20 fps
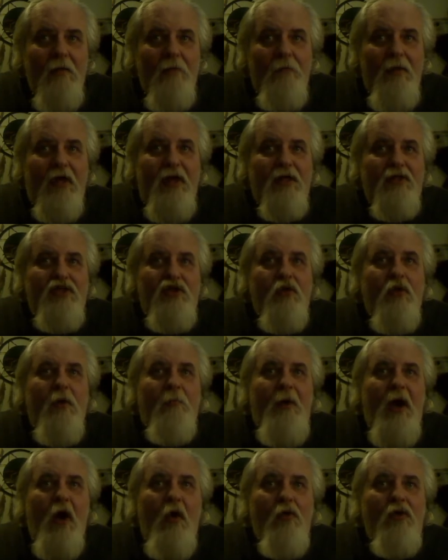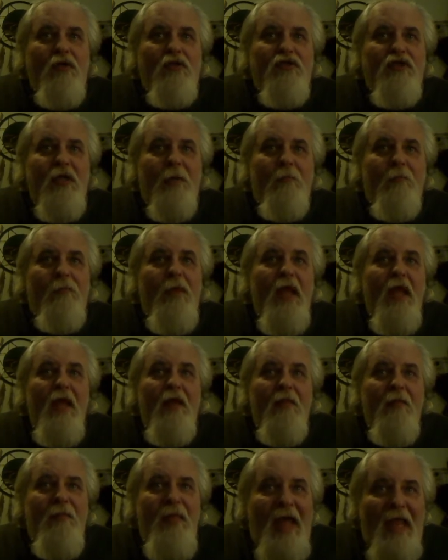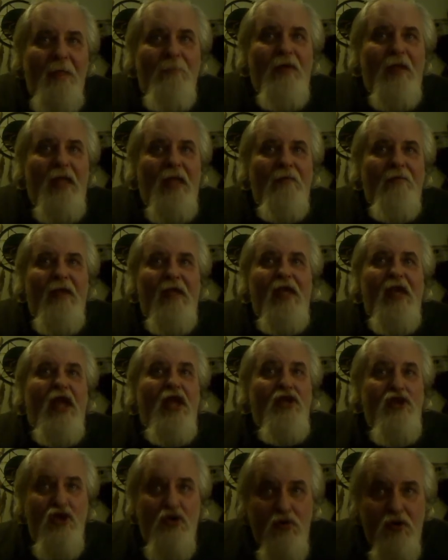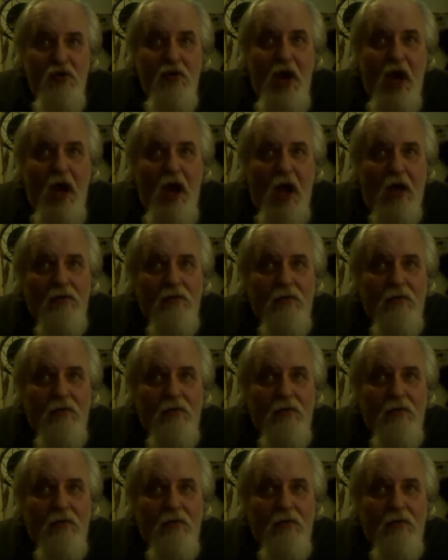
because you're upholding something they believe in and you do not.